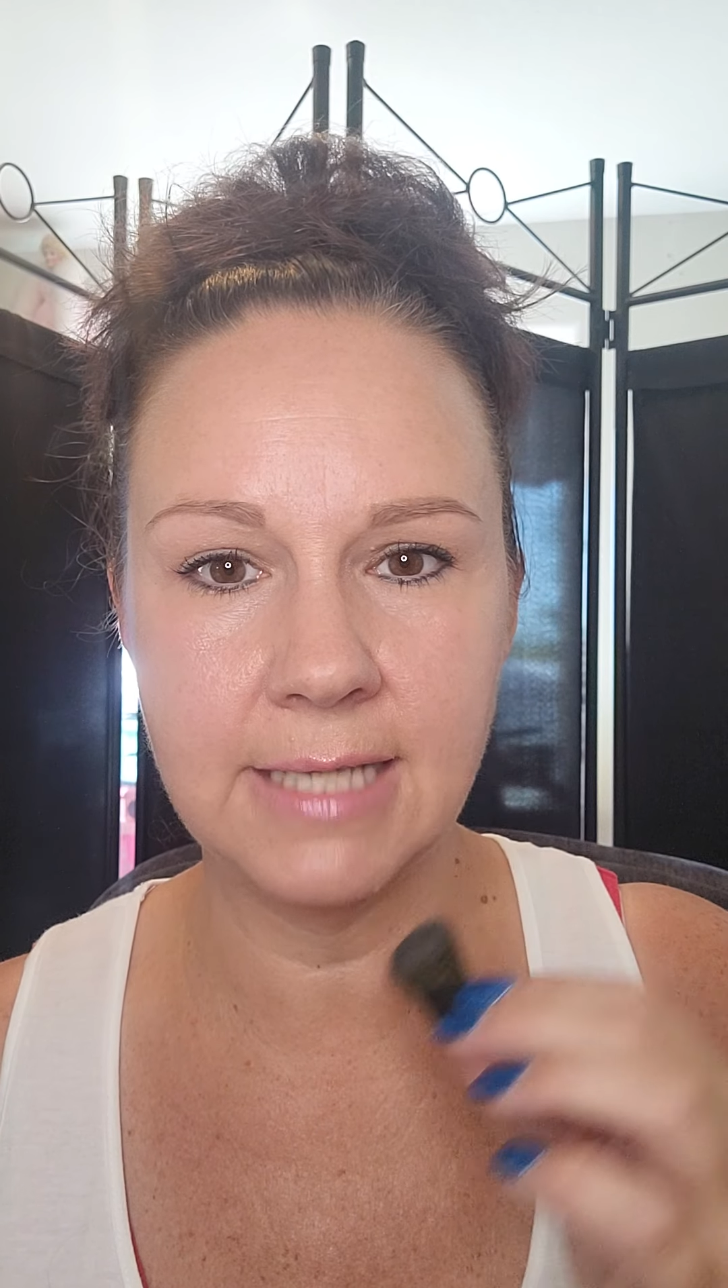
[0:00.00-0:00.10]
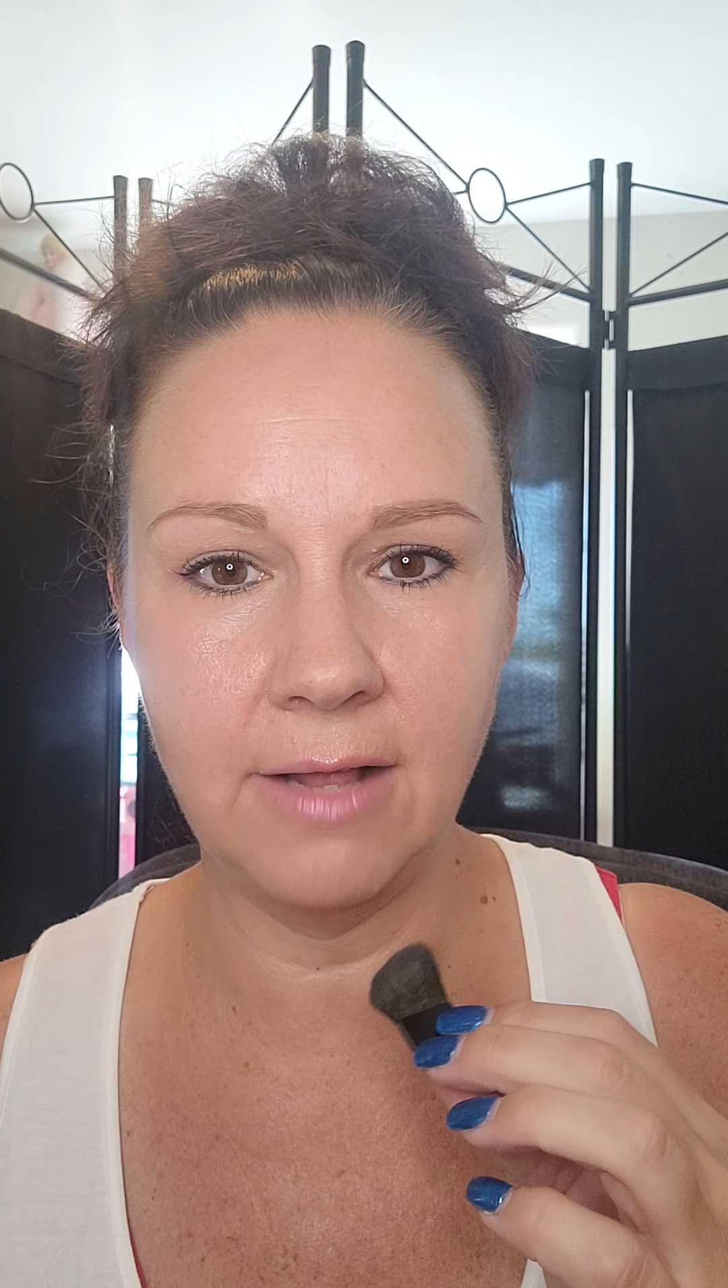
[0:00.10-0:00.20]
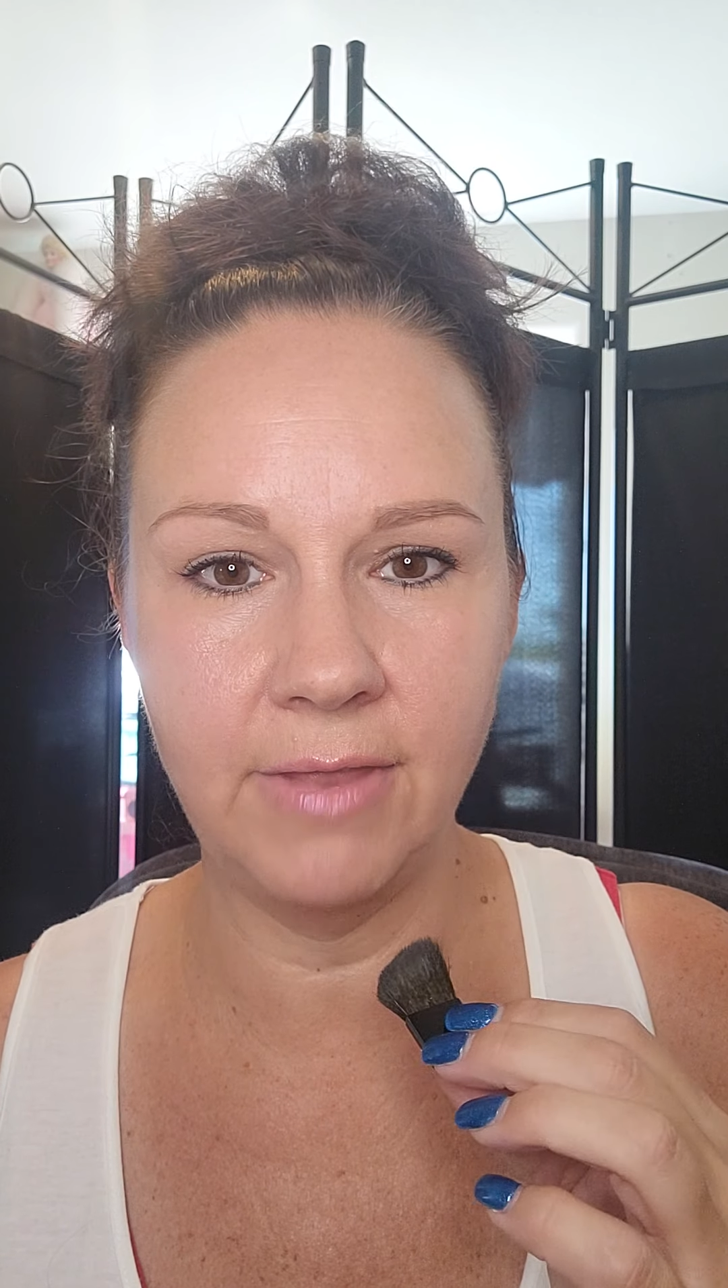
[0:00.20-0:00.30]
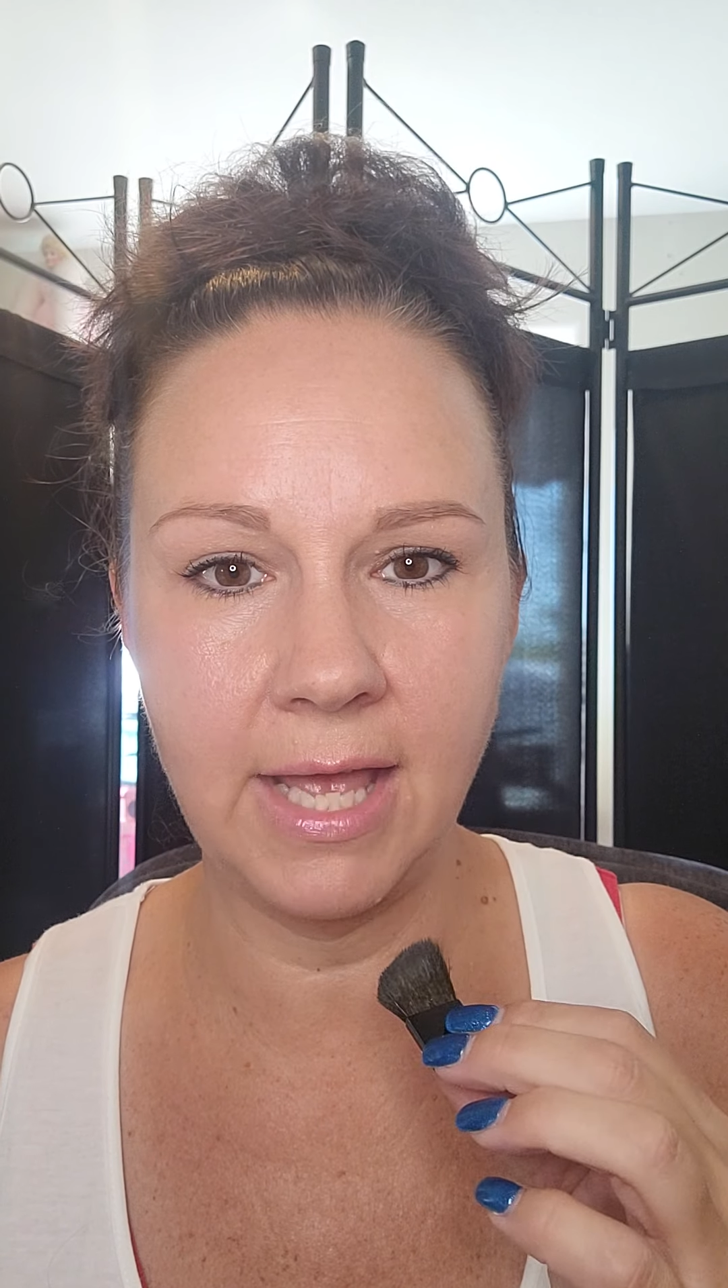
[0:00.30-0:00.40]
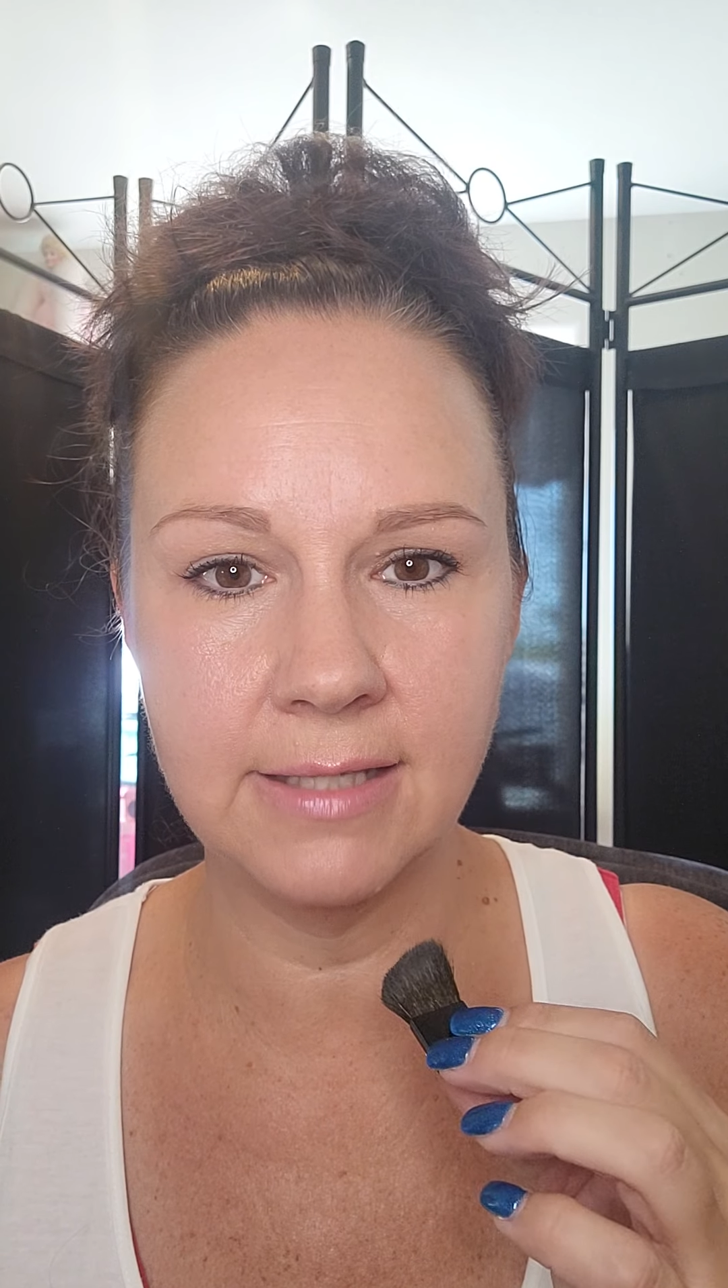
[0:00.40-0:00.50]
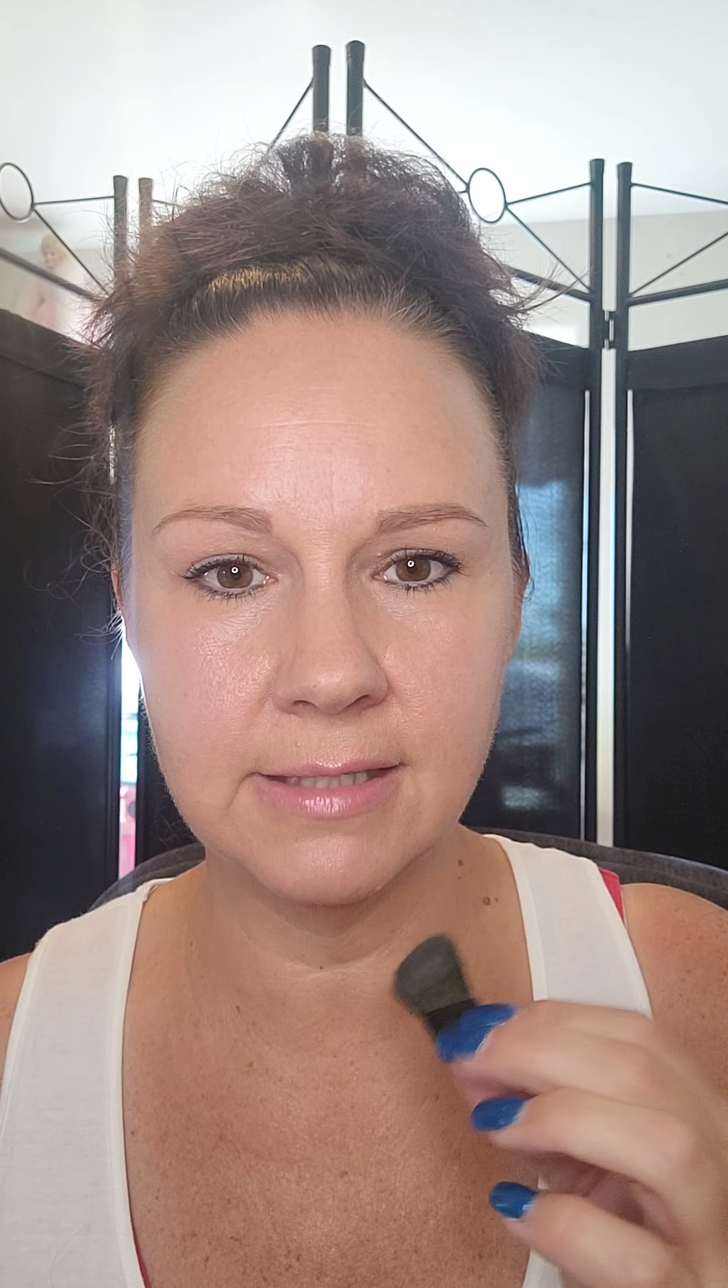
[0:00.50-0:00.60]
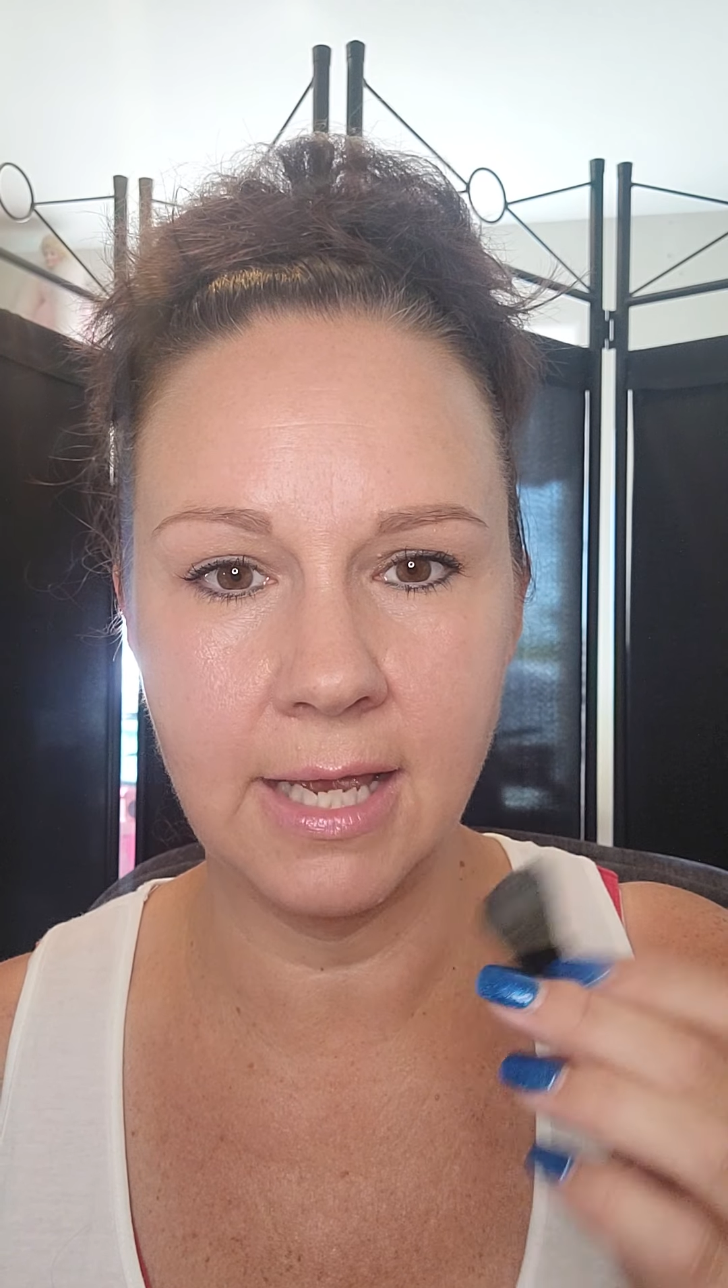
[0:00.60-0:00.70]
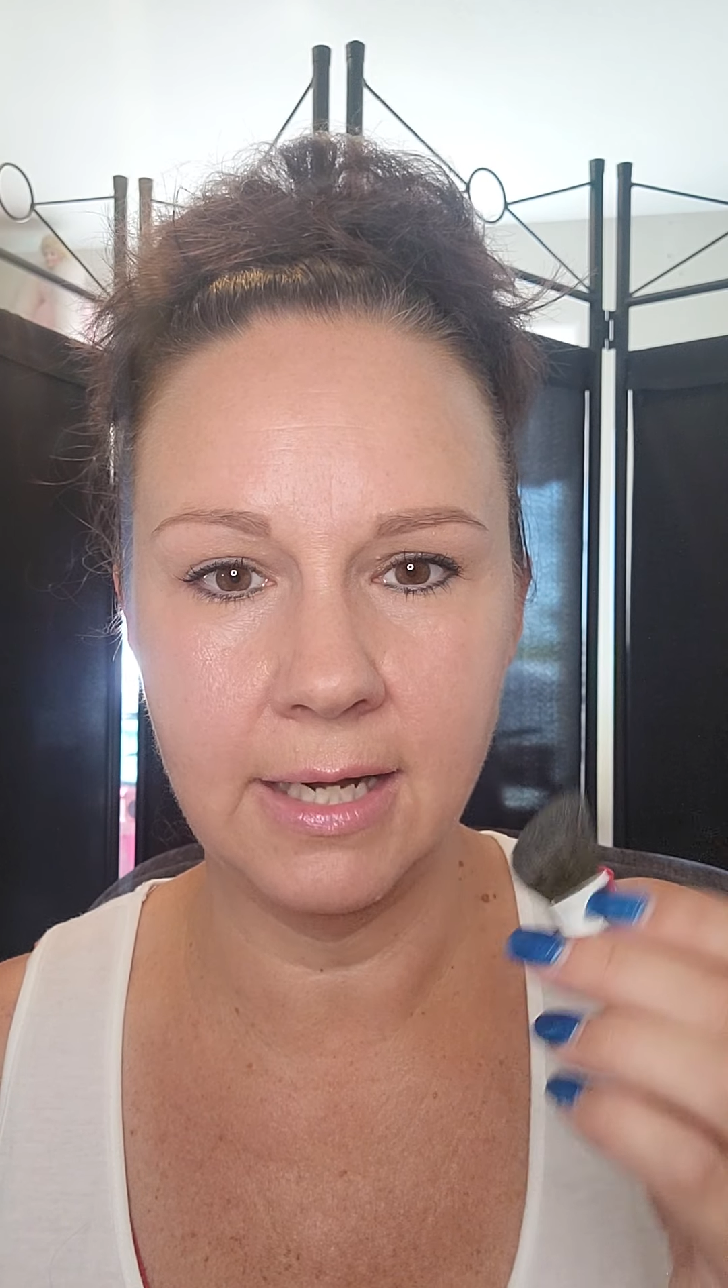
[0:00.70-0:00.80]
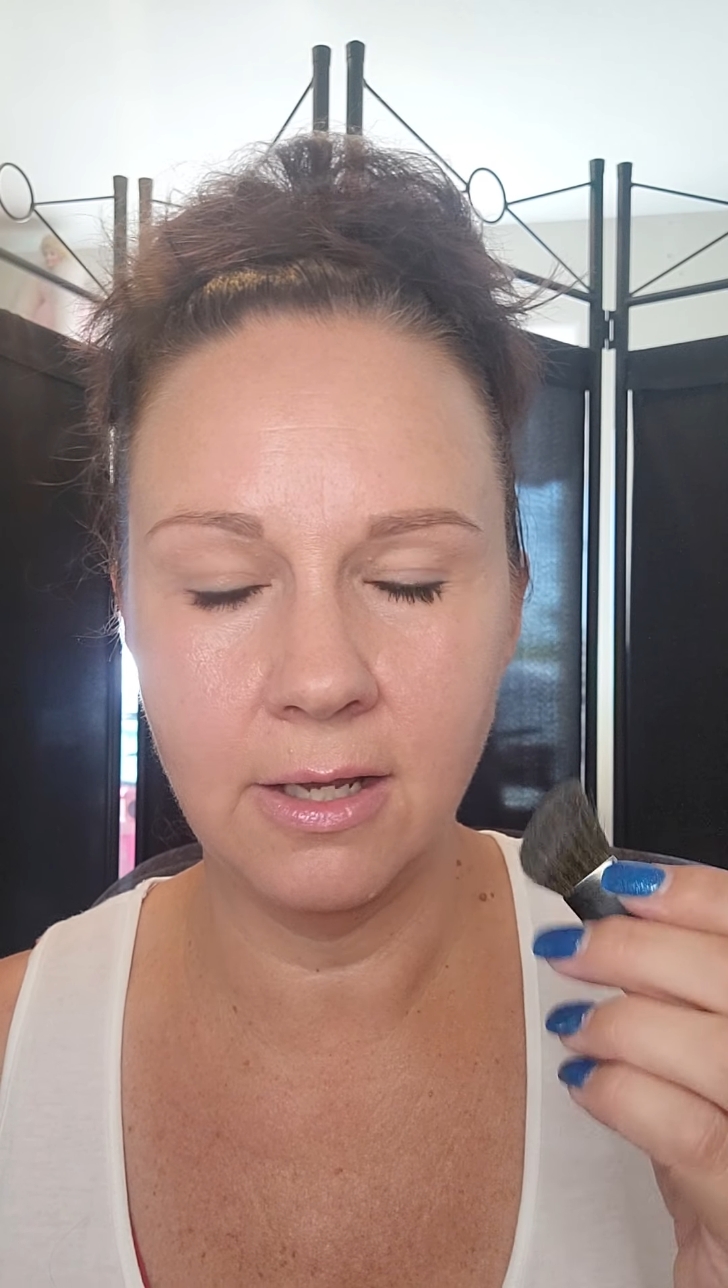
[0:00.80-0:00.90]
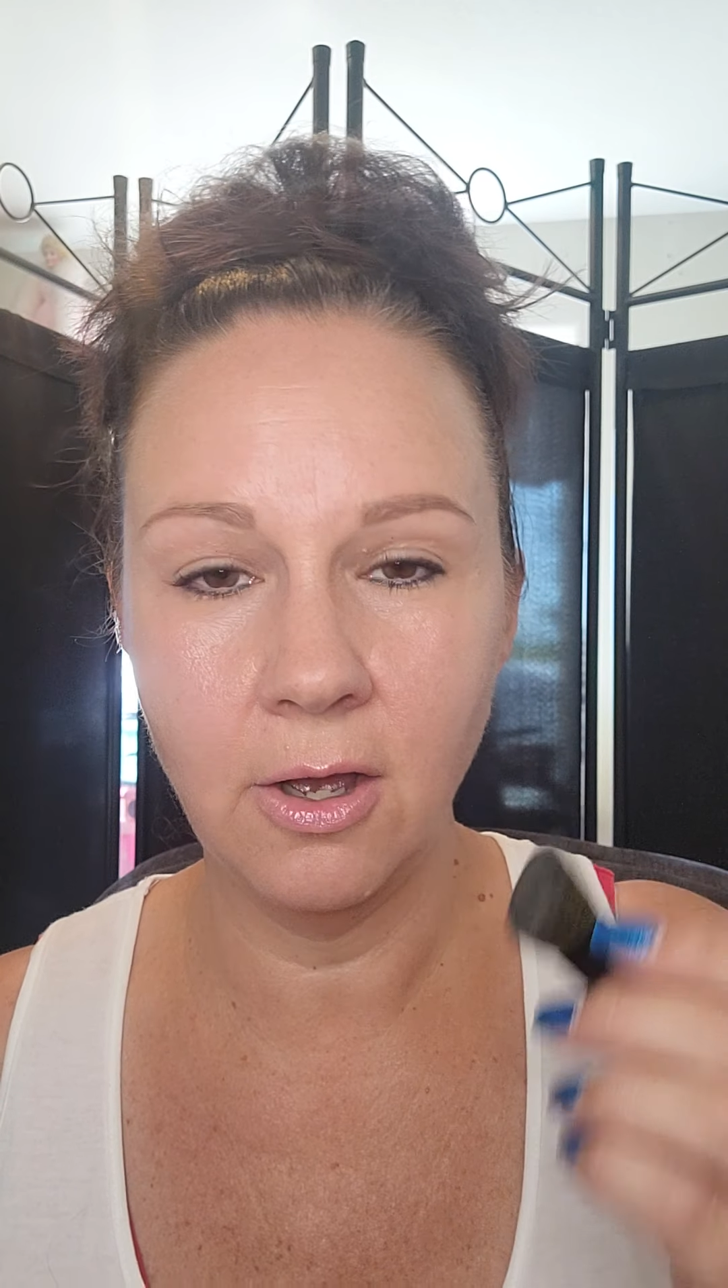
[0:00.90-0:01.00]
down that
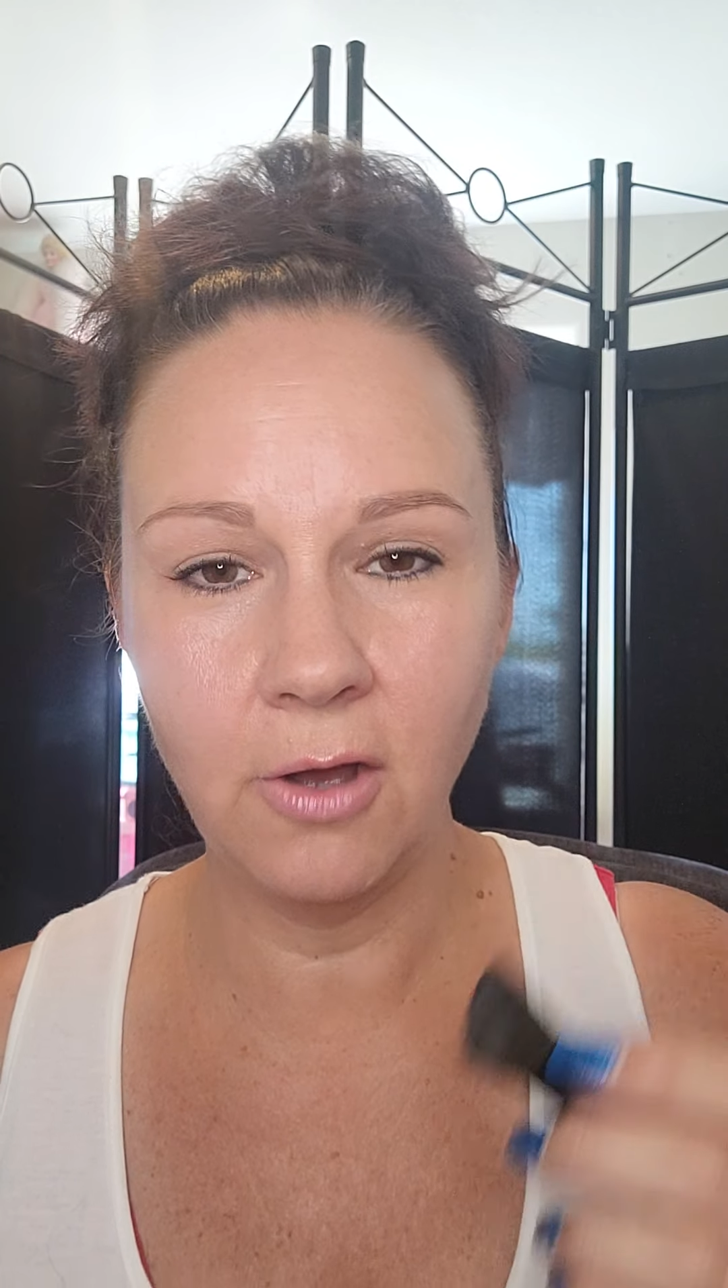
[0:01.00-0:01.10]
side?